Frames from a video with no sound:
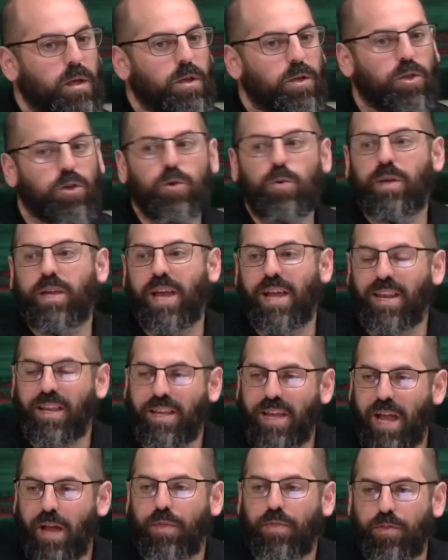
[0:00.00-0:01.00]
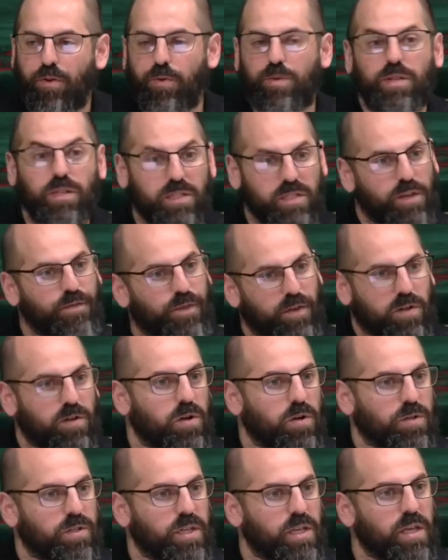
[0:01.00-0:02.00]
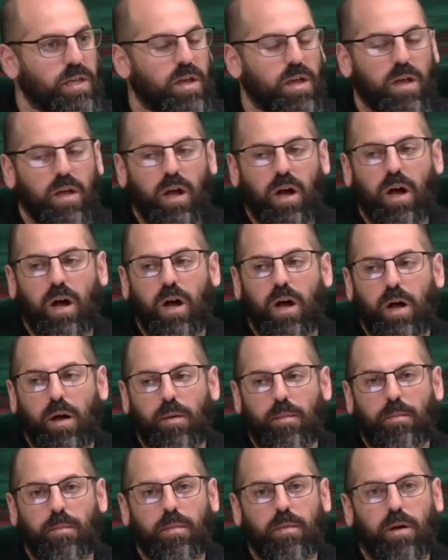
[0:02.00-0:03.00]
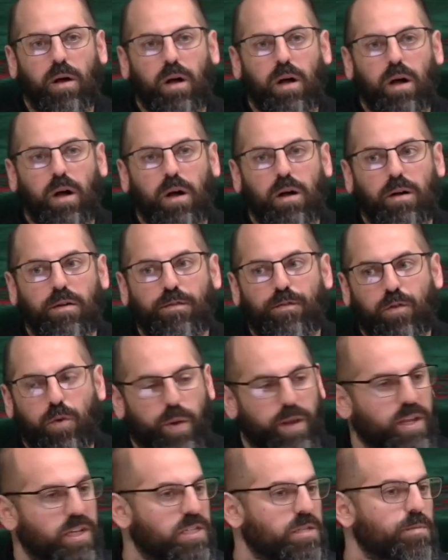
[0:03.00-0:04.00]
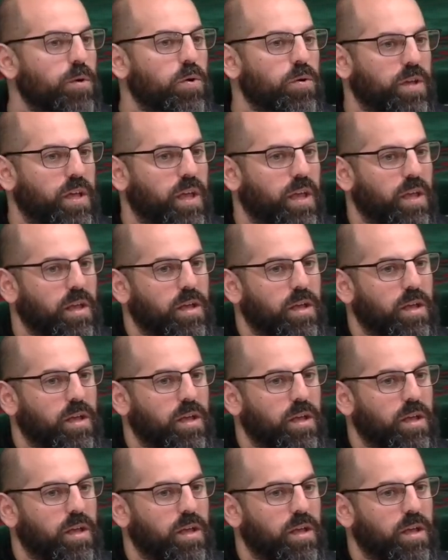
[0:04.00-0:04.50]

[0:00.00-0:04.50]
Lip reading: You can get through the difficulty of quitting smoking.